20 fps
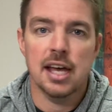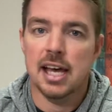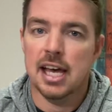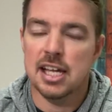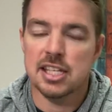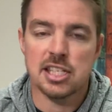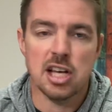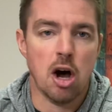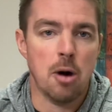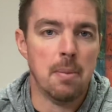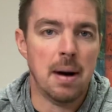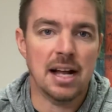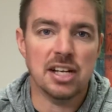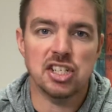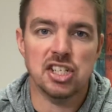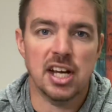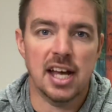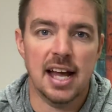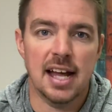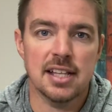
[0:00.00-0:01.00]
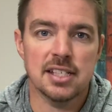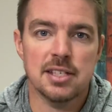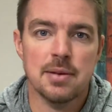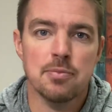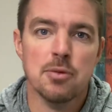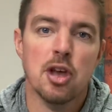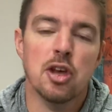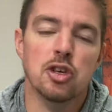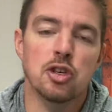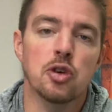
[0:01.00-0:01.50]
It's all by chance.
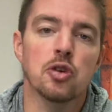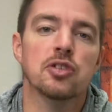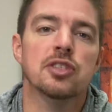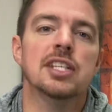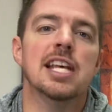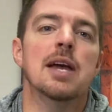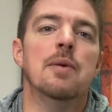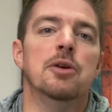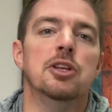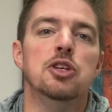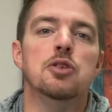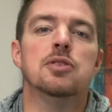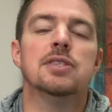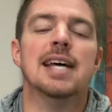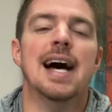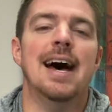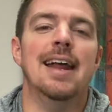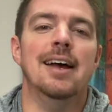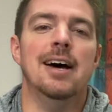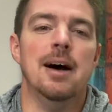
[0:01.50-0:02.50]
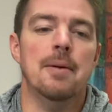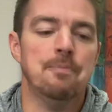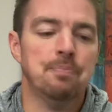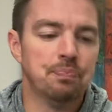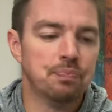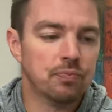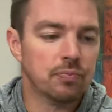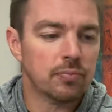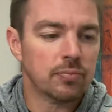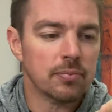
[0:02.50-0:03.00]
You'll see when you sign up,
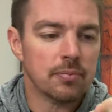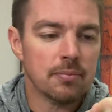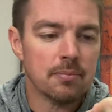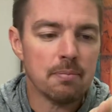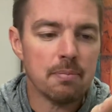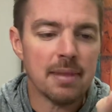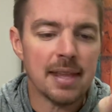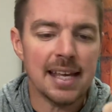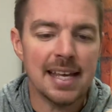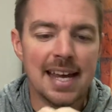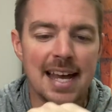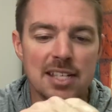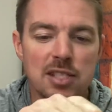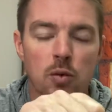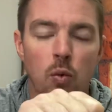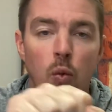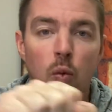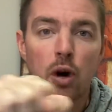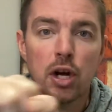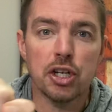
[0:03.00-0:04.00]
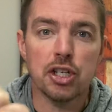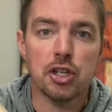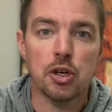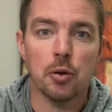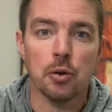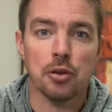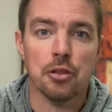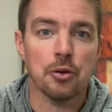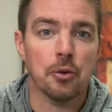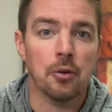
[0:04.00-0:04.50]
it has a 1, 2,
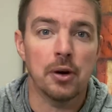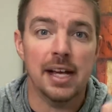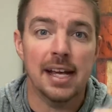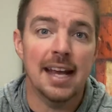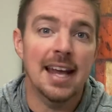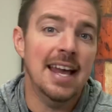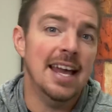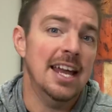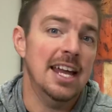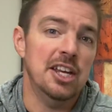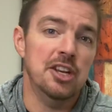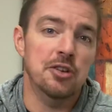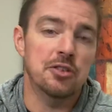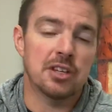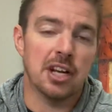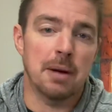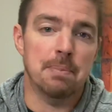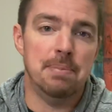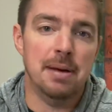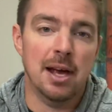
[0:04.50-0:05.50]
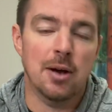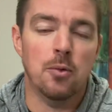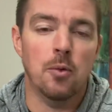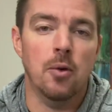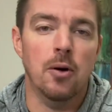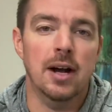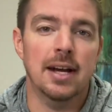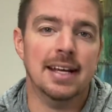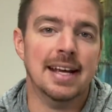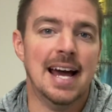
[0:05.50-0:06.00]
or 3. You just gotta pick
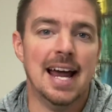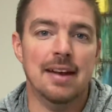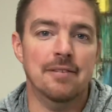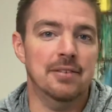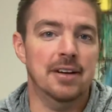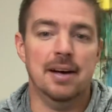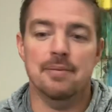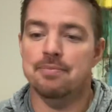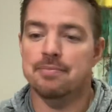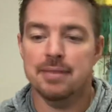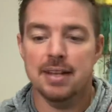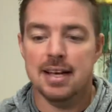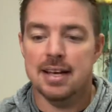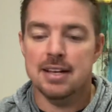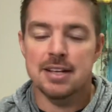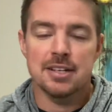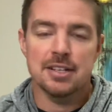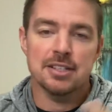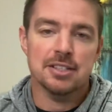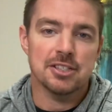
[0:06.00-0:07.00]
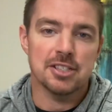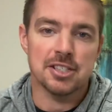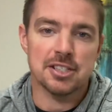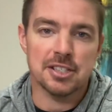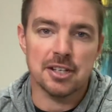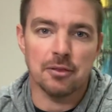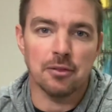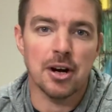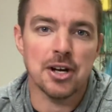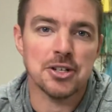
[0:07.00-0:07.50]
one, kind of just
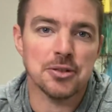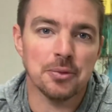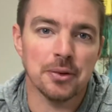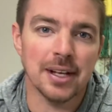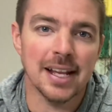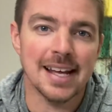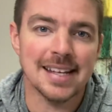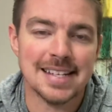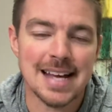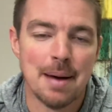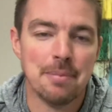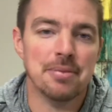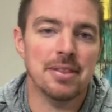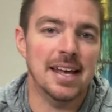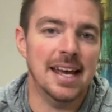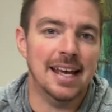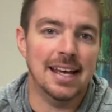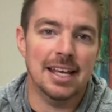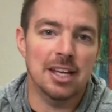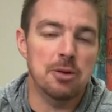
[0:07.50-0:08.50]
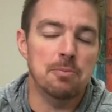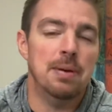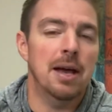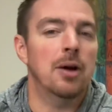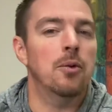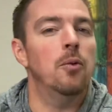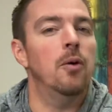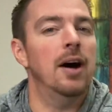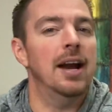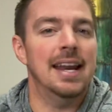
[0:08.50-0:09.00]
a Russian roulette type thing, and you
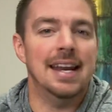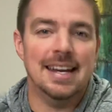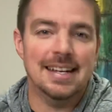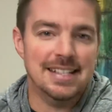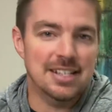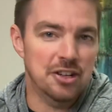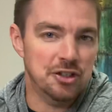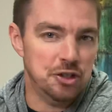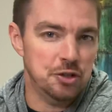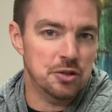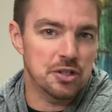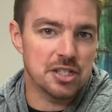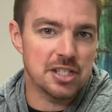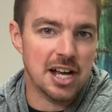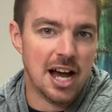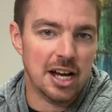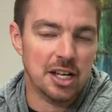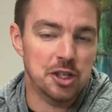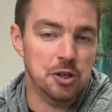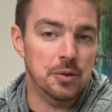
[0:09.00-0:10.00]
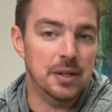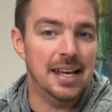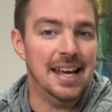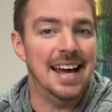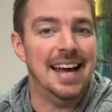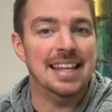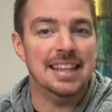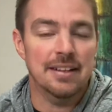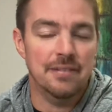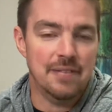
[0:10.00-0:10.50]
pick one and it tells you the stock you
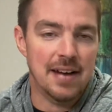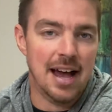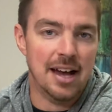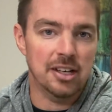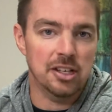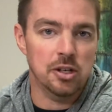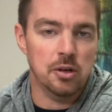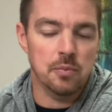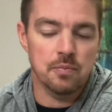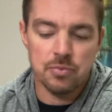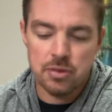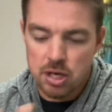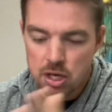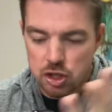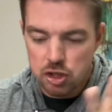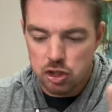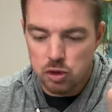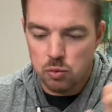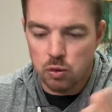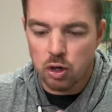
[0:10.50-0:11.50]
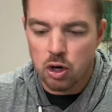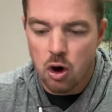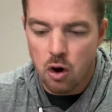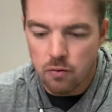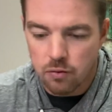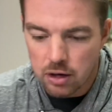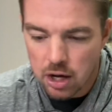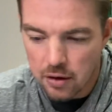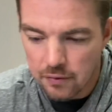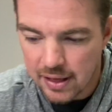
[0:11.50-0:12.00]
get and the value. So we'll go
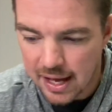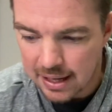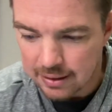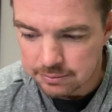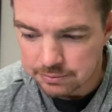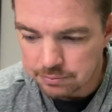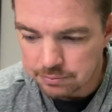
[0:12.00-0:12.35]
over all that.